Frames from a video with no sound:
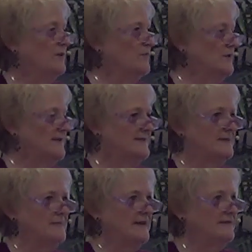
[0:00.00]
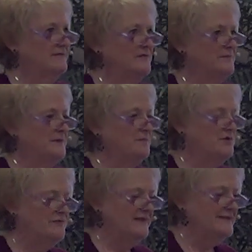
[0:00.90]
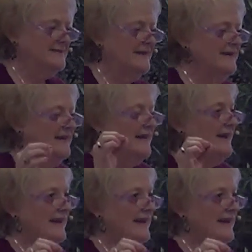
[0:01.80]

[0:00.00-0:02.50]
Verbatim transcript: What did the man from the movie say?